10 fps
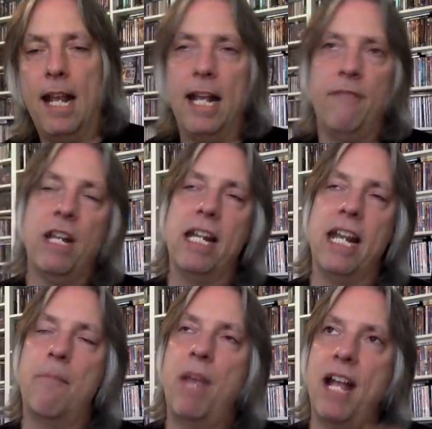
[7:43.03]
If you
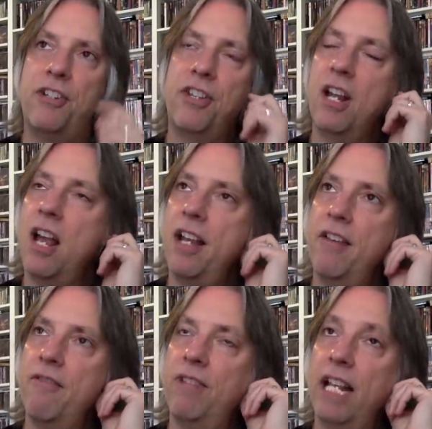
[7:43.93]
can get past the
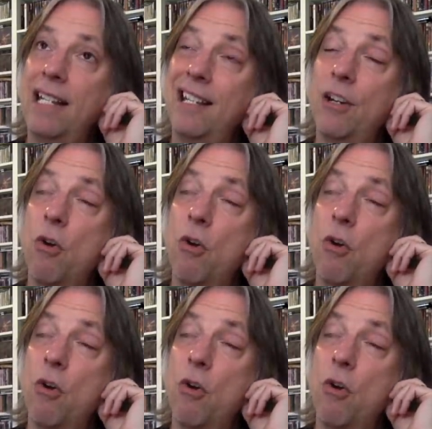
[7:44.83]
kind of like I said